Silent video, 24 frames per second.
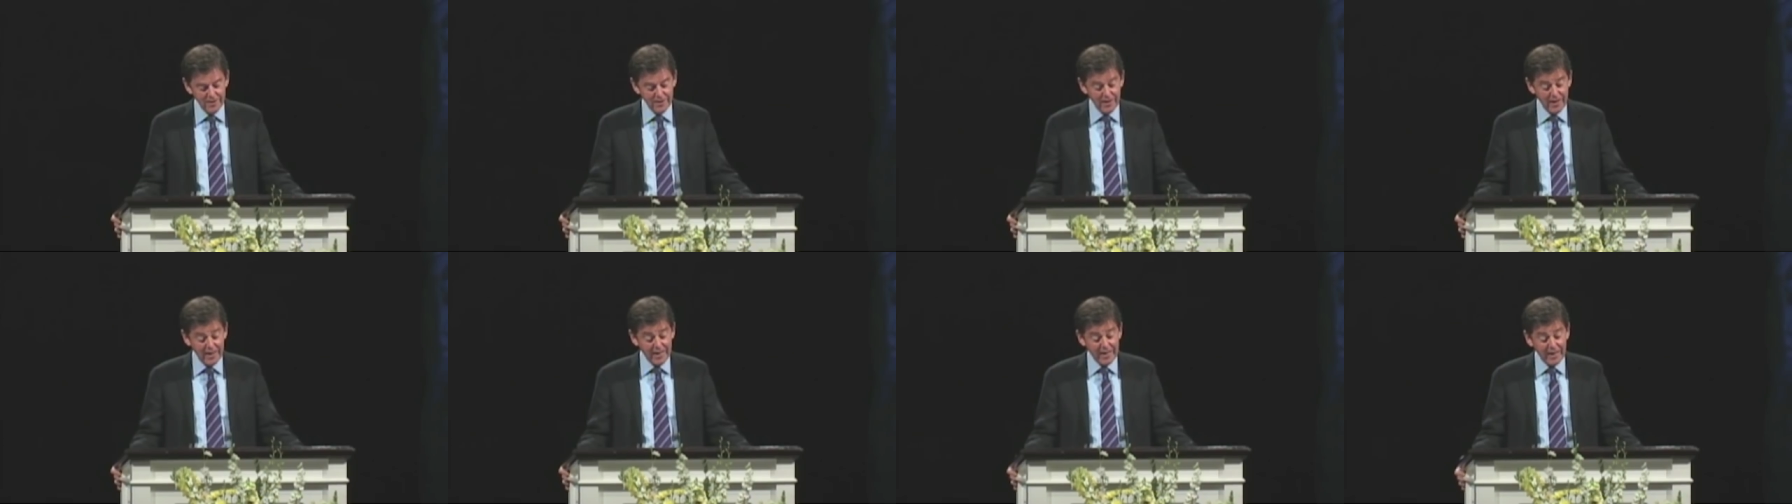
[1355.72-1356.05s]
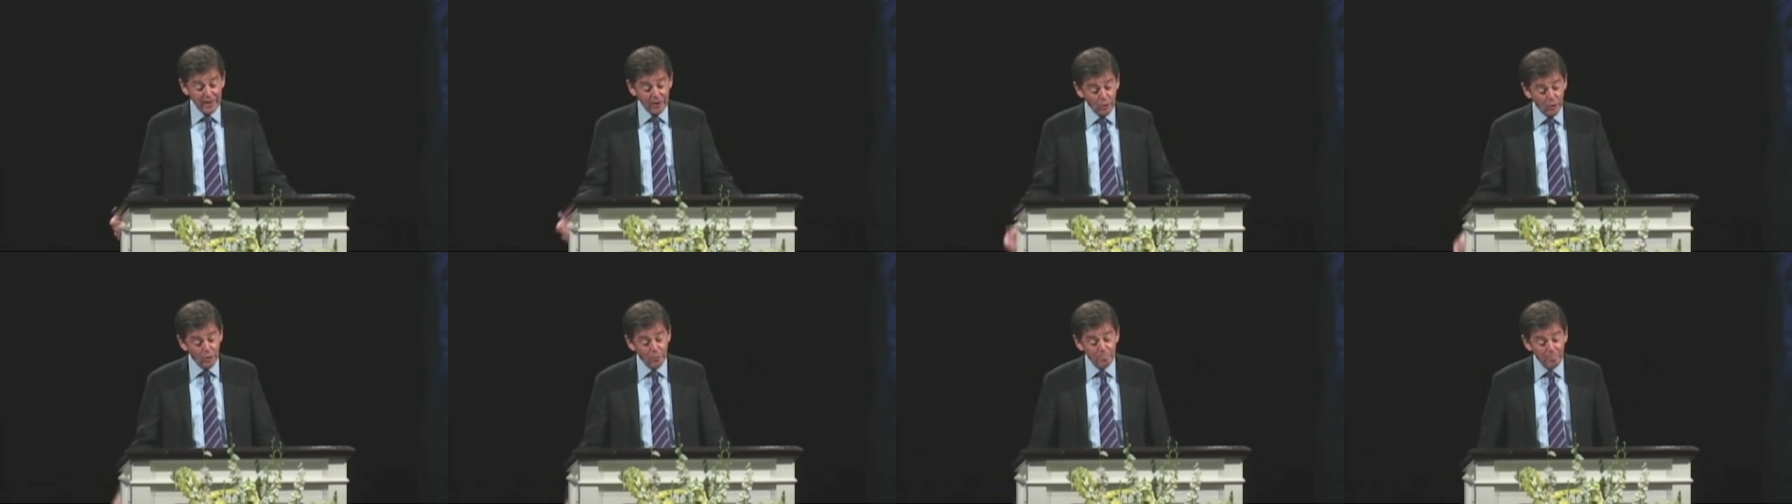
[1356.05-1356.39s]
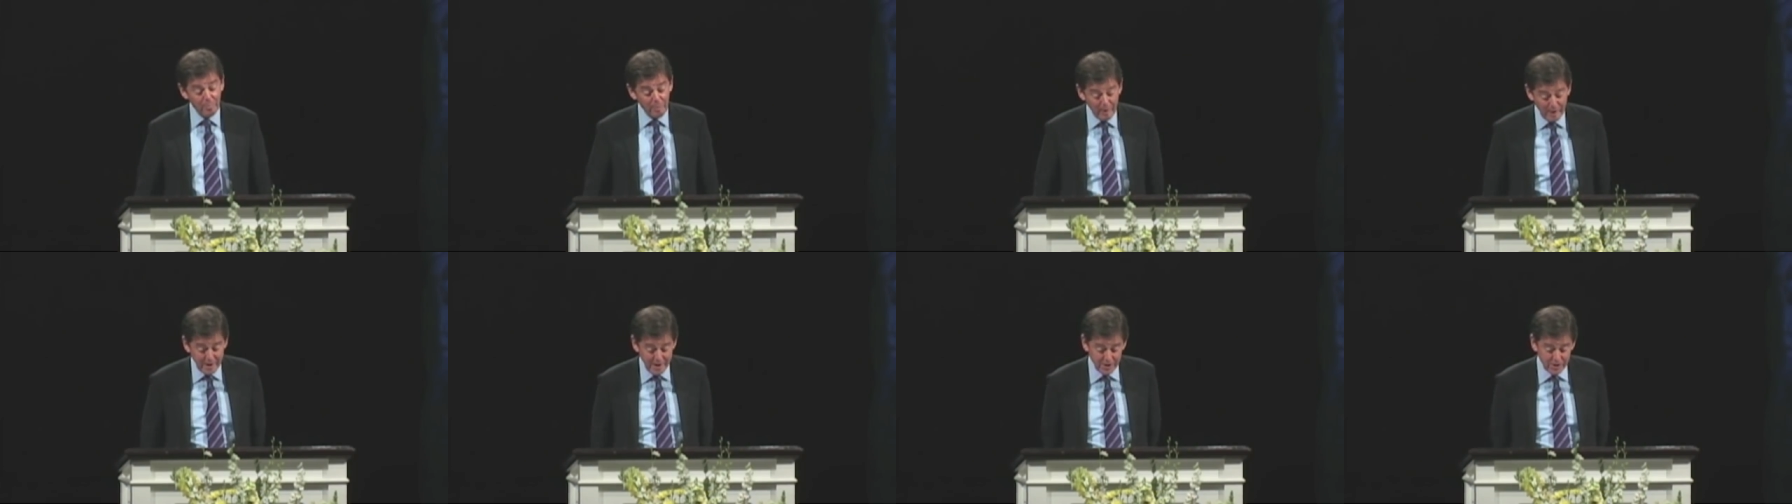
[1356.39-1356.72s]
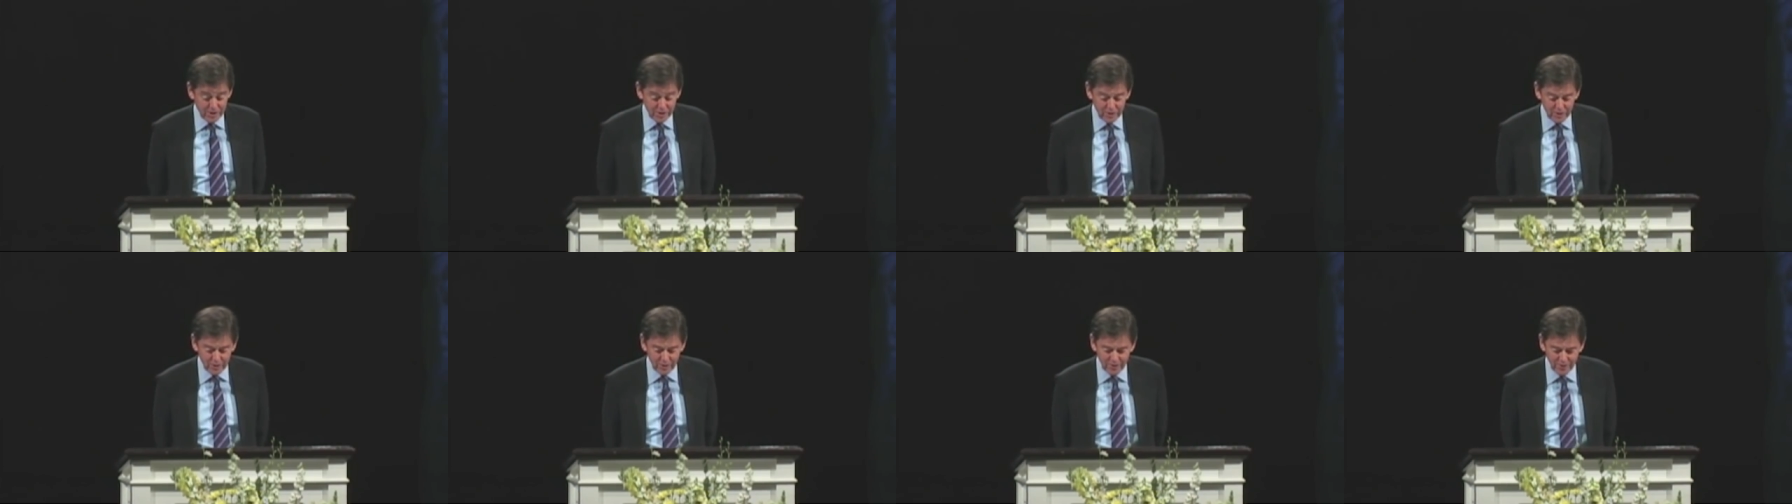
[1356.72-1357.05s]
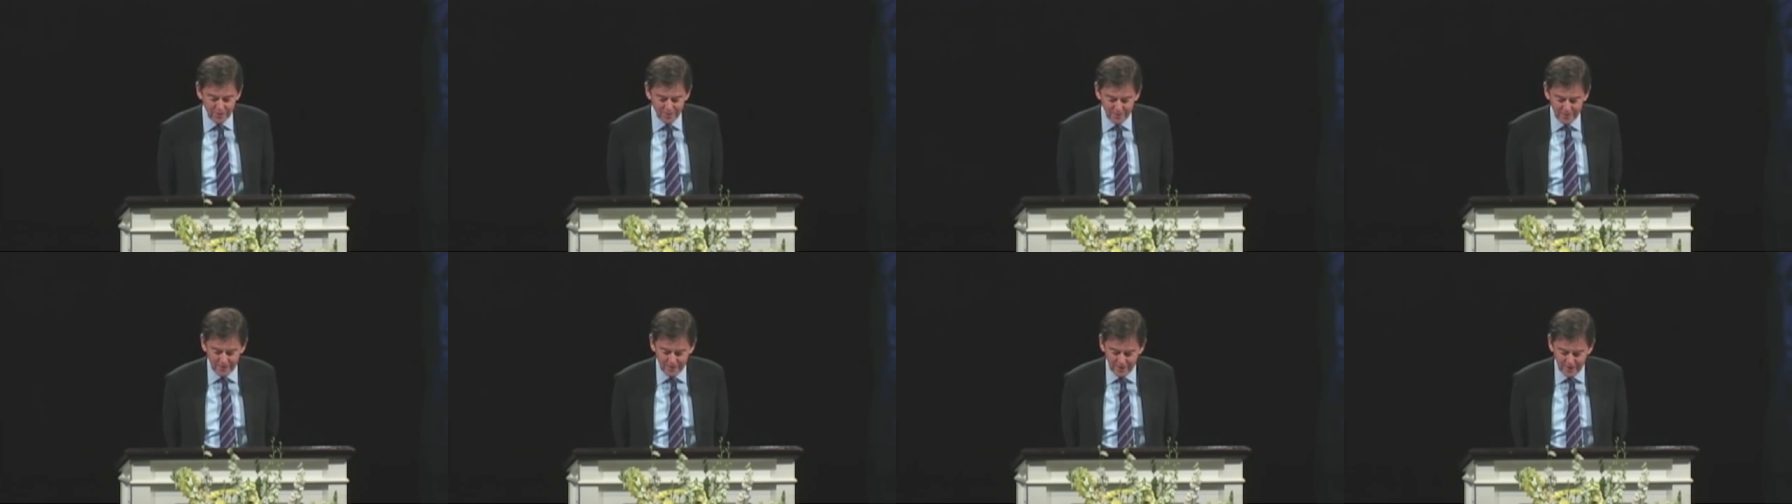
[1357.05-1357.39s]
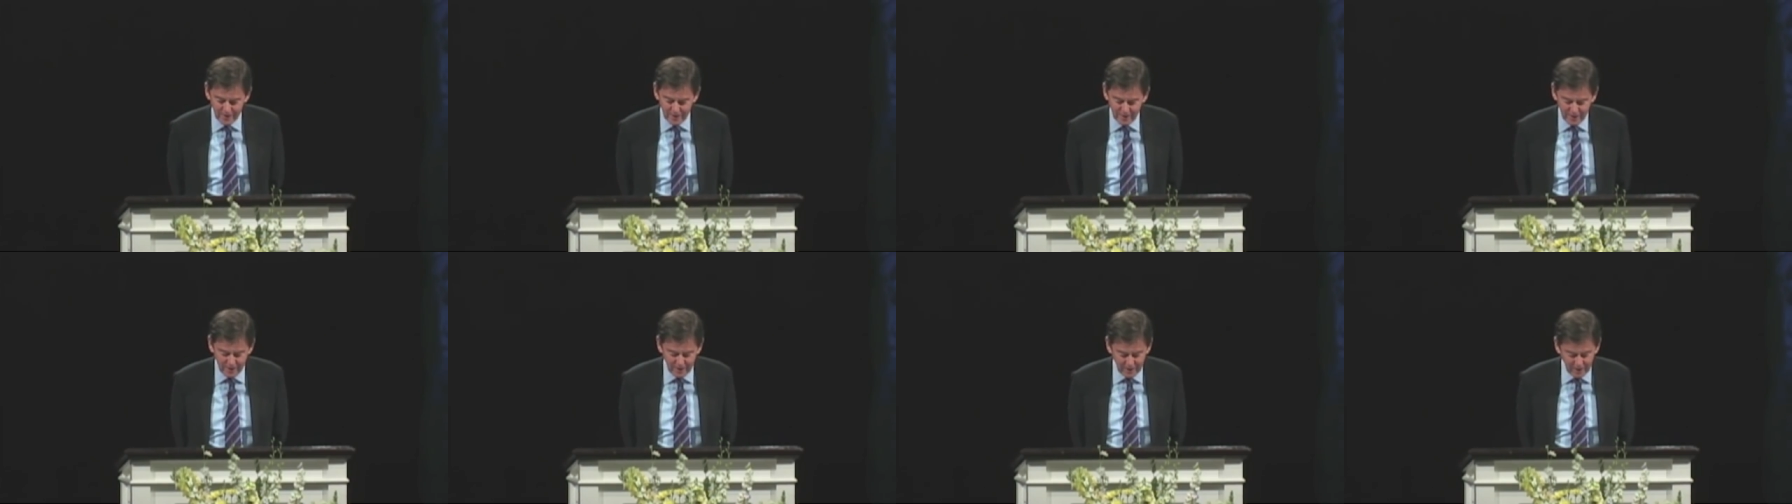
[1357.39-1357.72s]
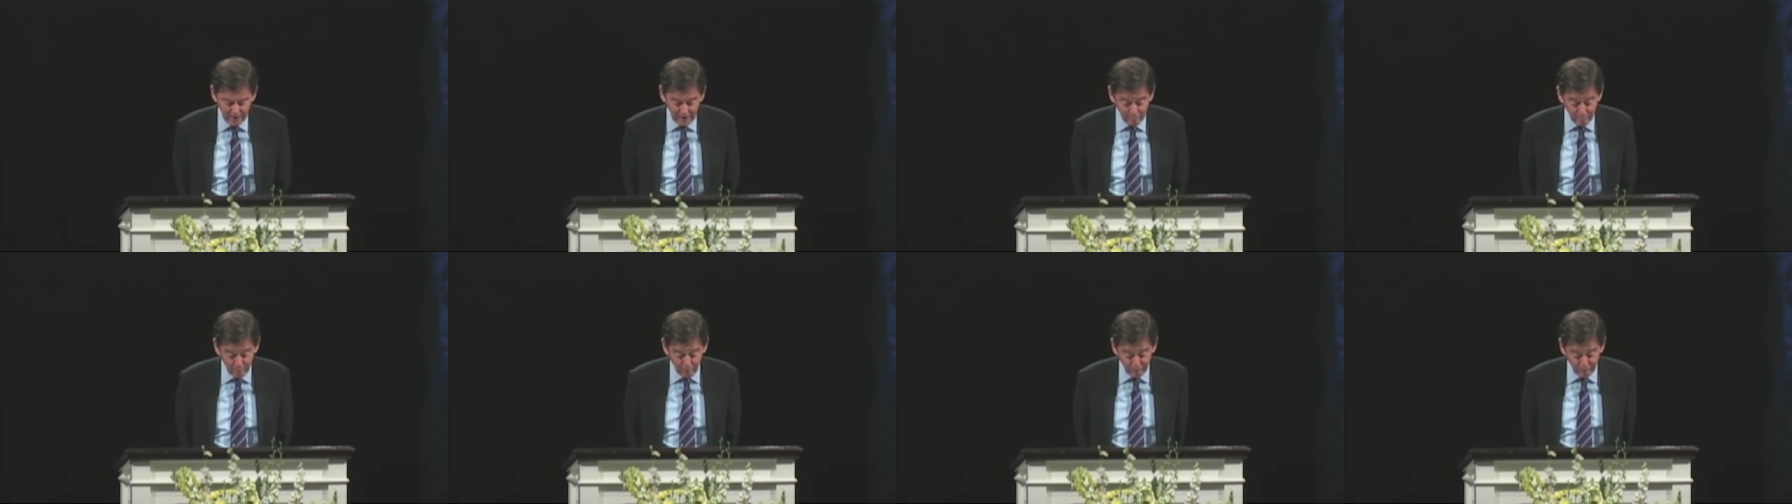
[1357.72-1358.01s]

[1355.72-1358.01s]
like a good pastor, he